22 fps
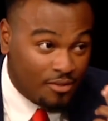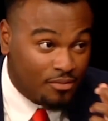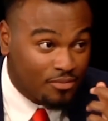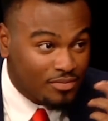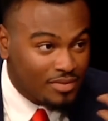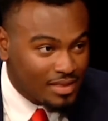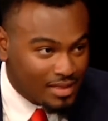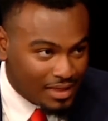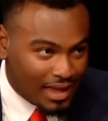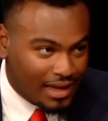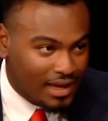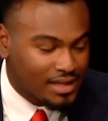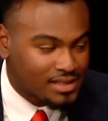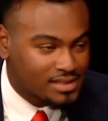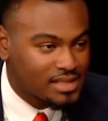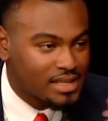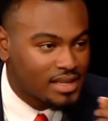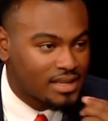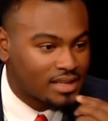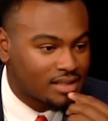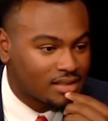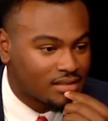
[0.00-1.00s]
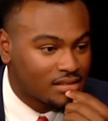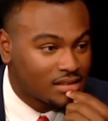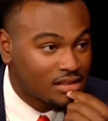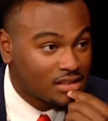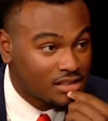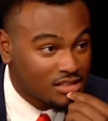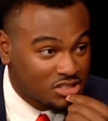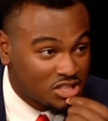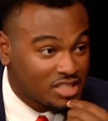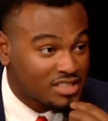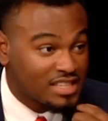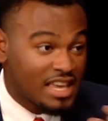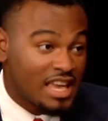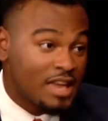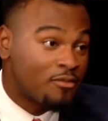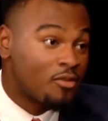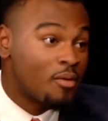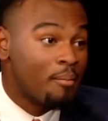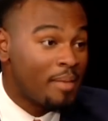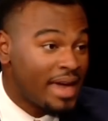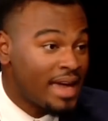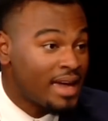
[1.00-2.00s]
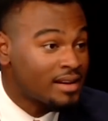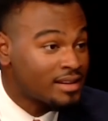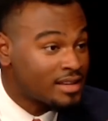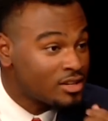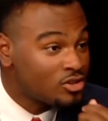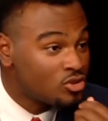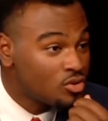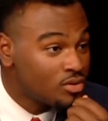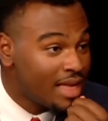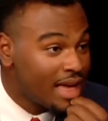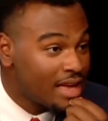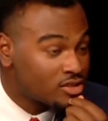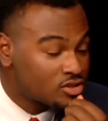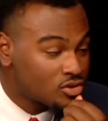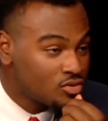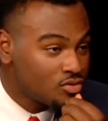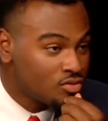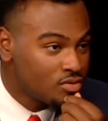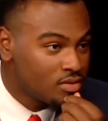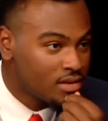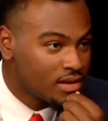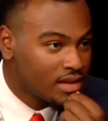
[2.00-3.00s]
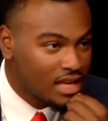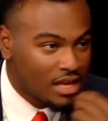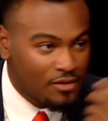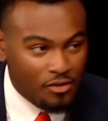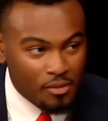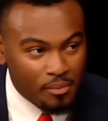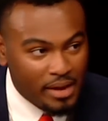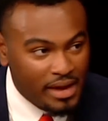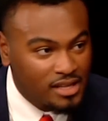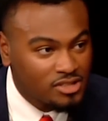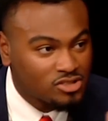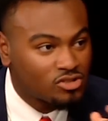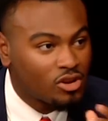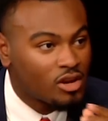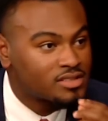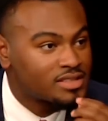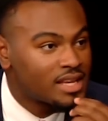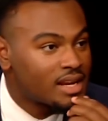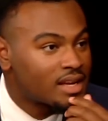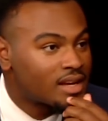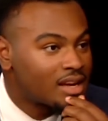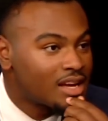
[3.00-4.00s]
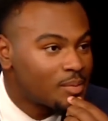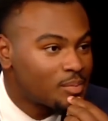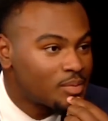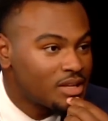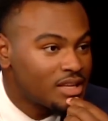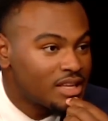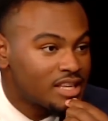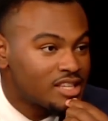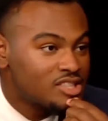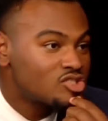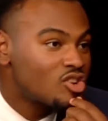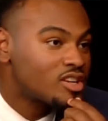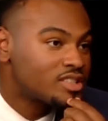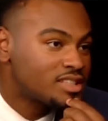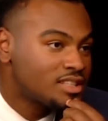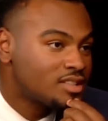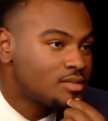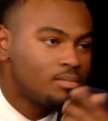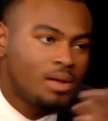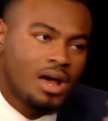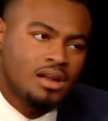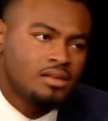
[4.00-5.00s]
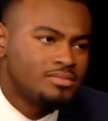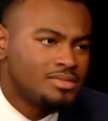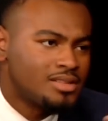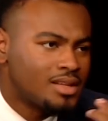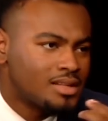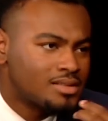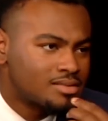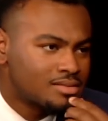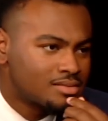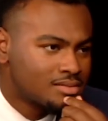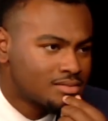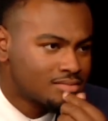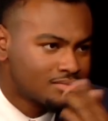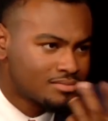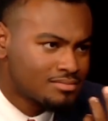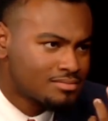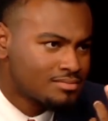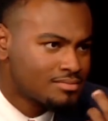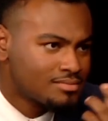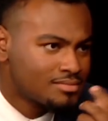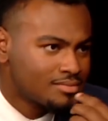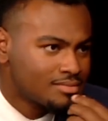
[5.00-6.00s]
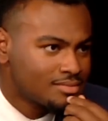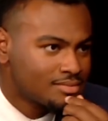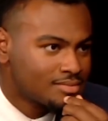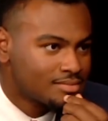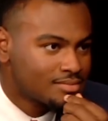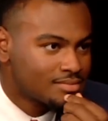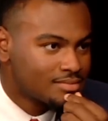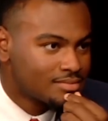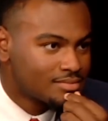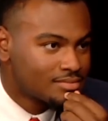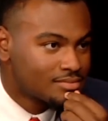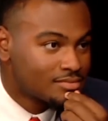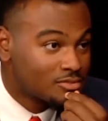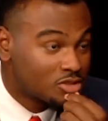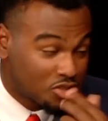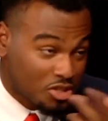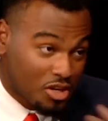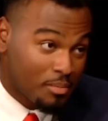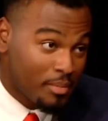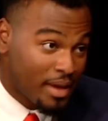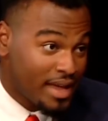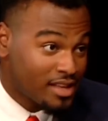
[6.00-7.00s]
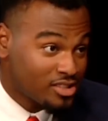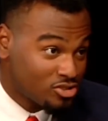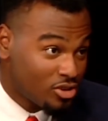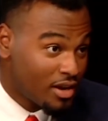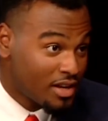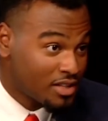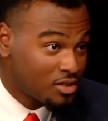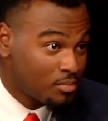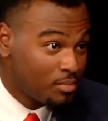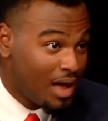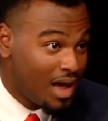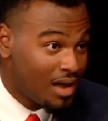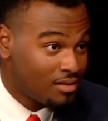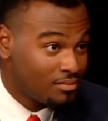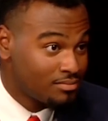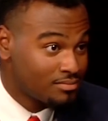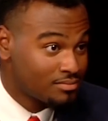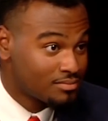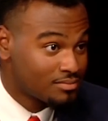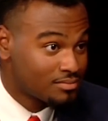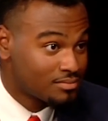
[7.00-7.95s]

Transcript: If, like I said, just if a man can do that too, if a man starts at a company and he starts at the bottom, then that's should a man start at the bottom?